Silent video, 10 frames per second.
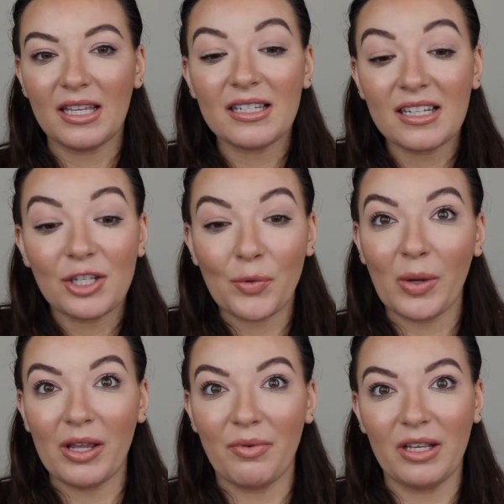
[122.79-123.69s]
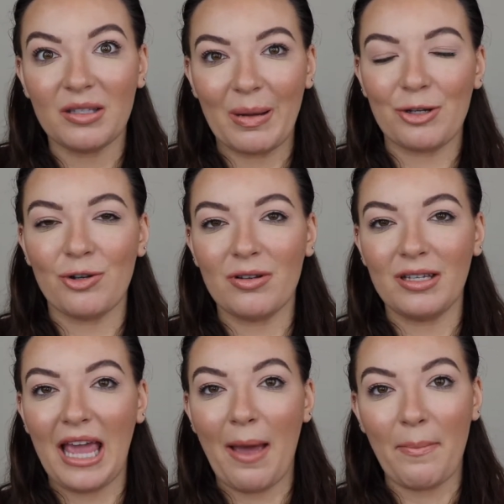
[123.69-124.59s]
This is a really, really special
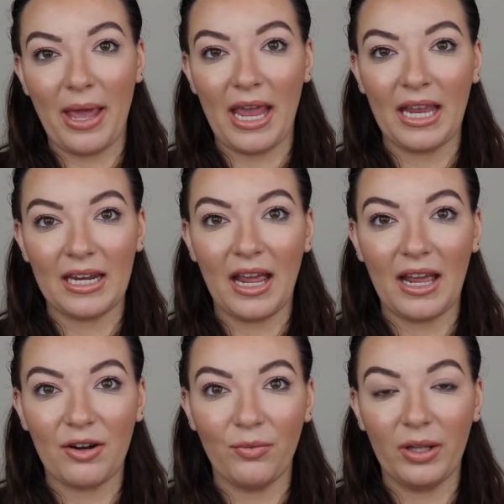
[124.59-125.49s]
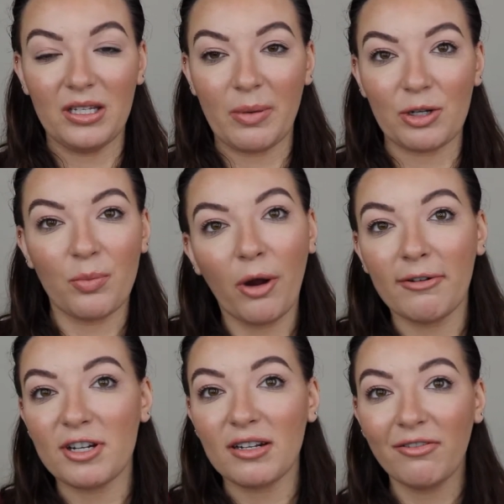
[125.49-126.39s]
campaign and a really special
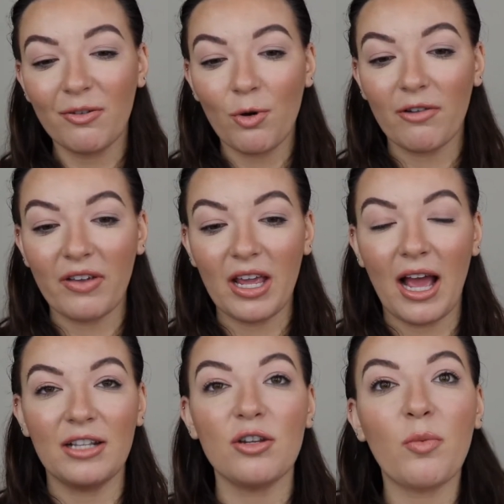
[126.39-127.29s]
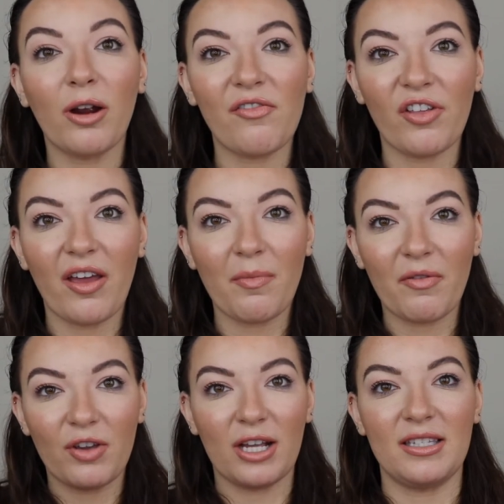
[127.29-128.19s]
project for Morphe. I do work for them,
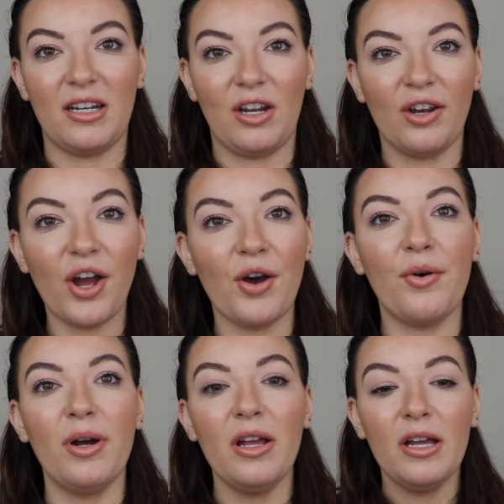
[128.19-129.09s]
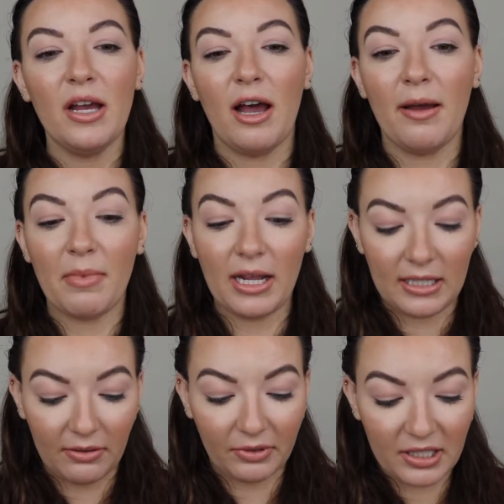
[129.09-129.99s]
if you guys didn't know. I
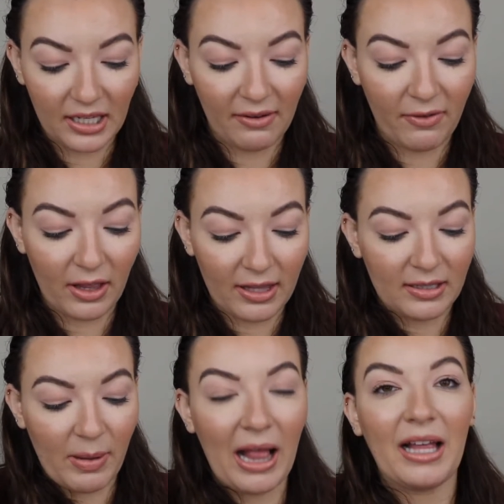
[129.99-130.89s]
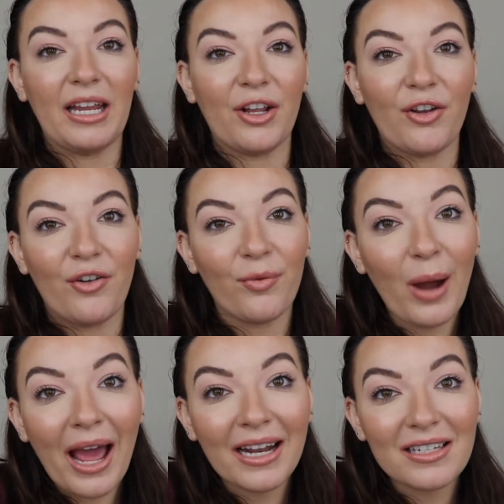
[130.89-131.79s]
did receive this palette in
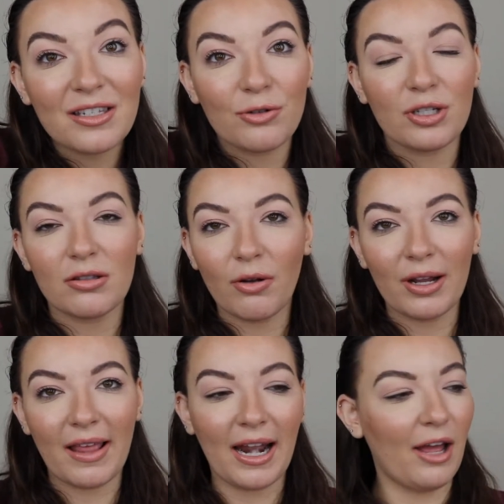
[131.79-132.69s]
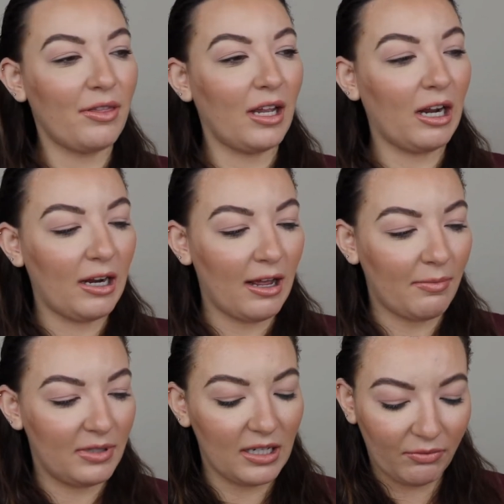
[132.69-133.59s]
gratis, so just throwing that out there.
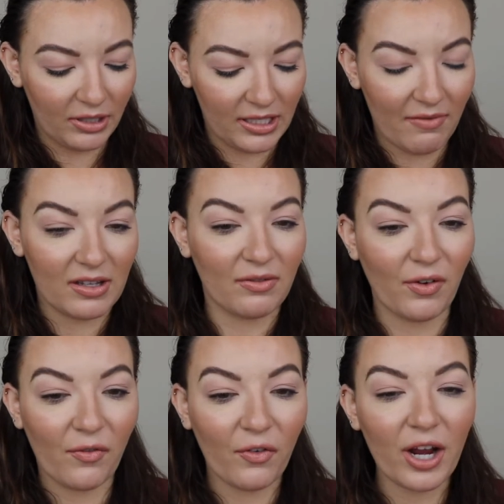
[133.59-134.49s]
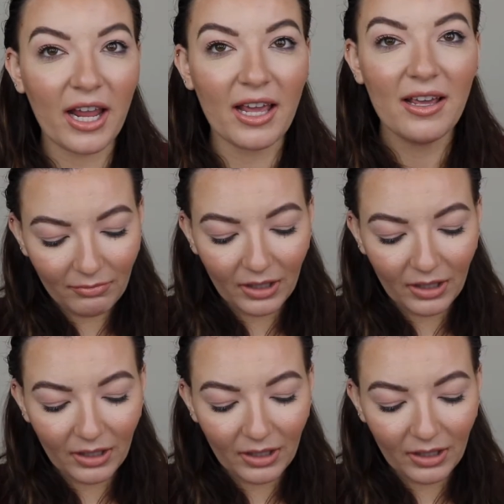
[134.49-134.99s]
Did receive this for free.